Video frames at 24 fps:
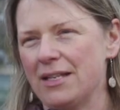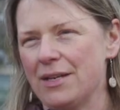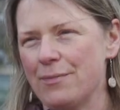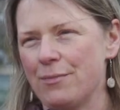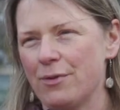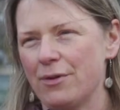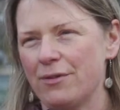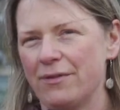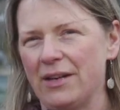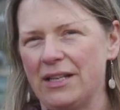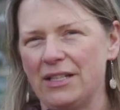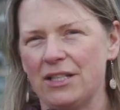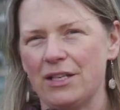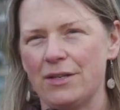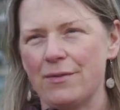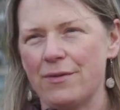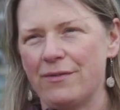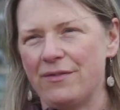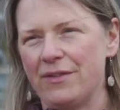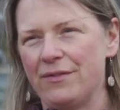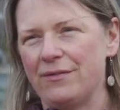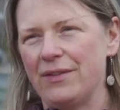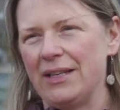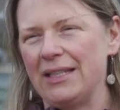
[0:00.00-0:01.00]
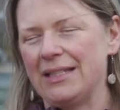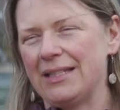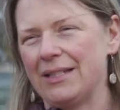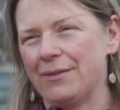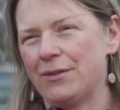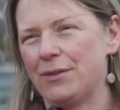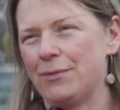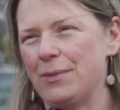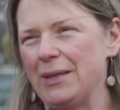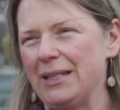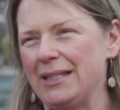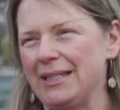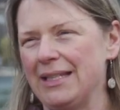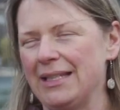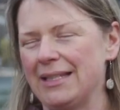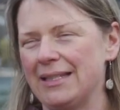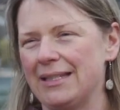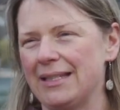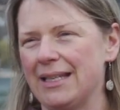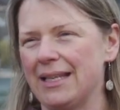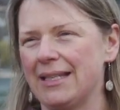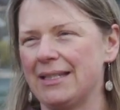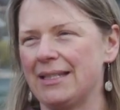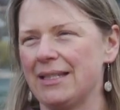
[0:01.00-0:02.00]
and prevention of invasive
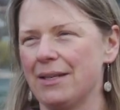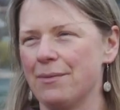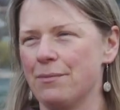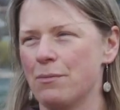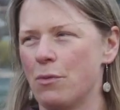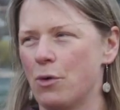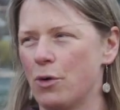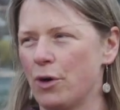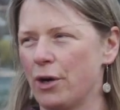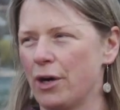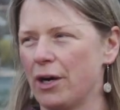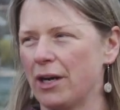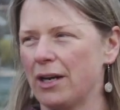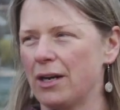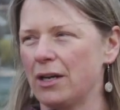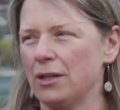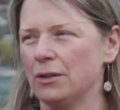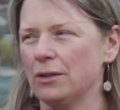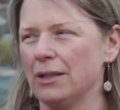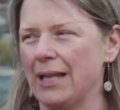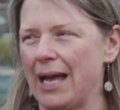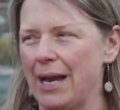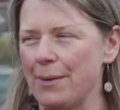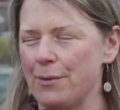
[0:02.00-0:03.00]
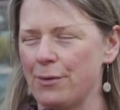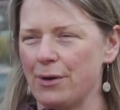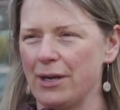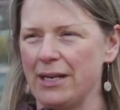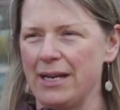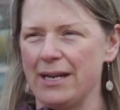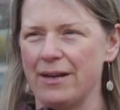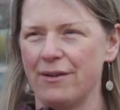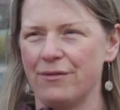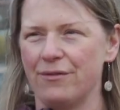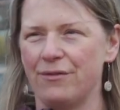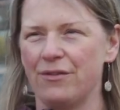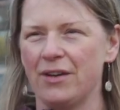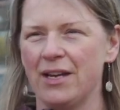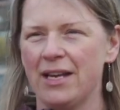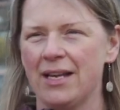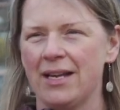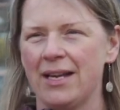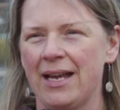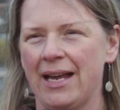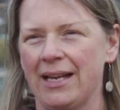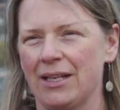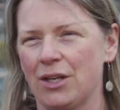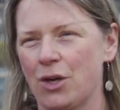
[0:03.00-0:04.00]
species is a more collaborative
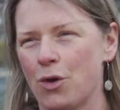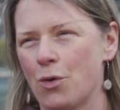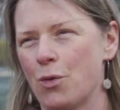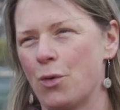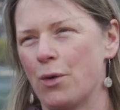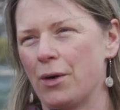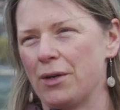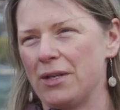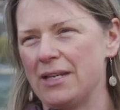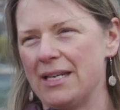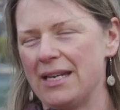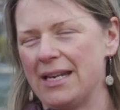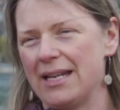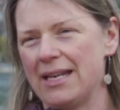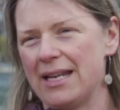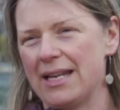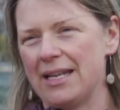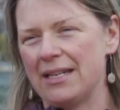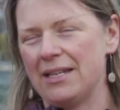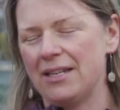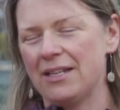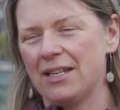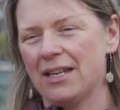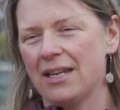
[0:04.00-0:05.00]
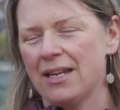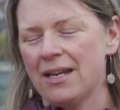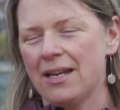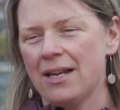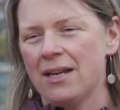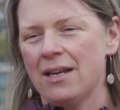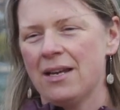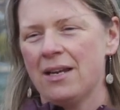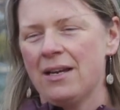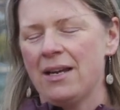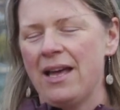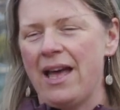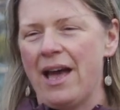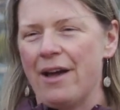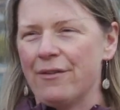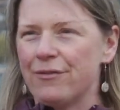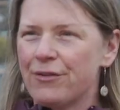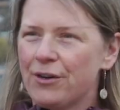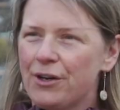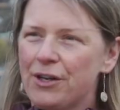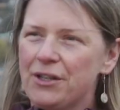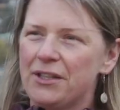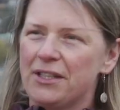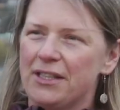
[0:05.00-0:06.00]
and coordinated
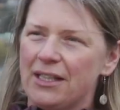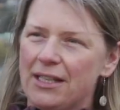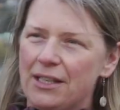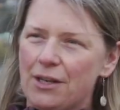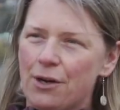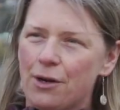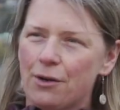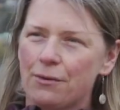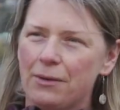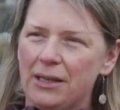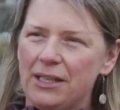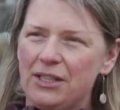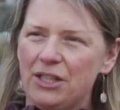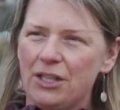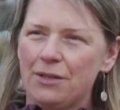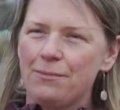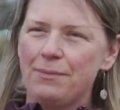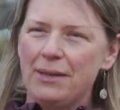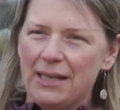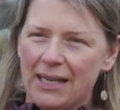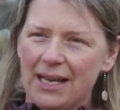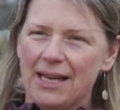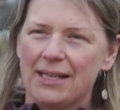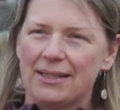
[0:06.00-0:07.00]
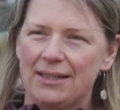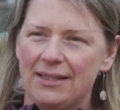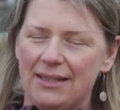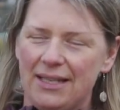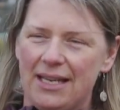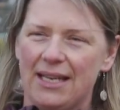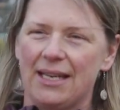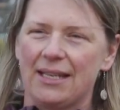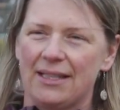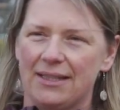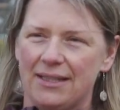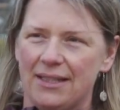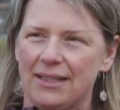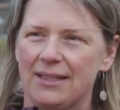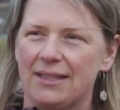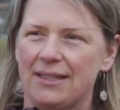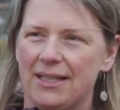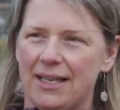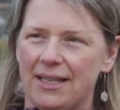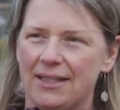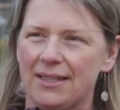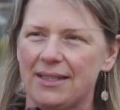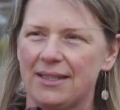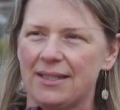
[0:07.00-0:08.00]
effort in our region because CKISS
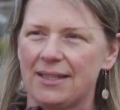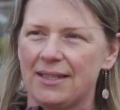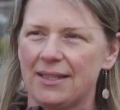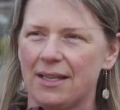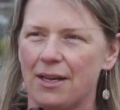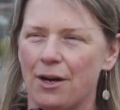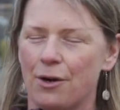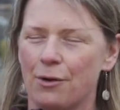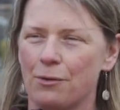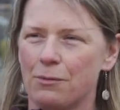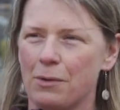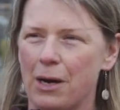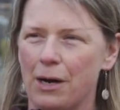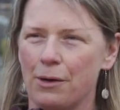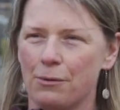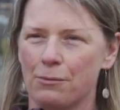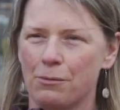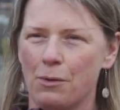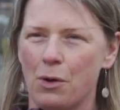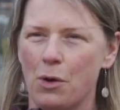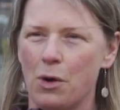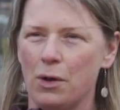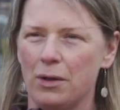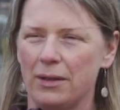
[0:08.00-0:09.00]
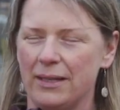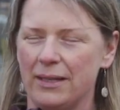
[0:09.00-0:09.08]
exists. Our role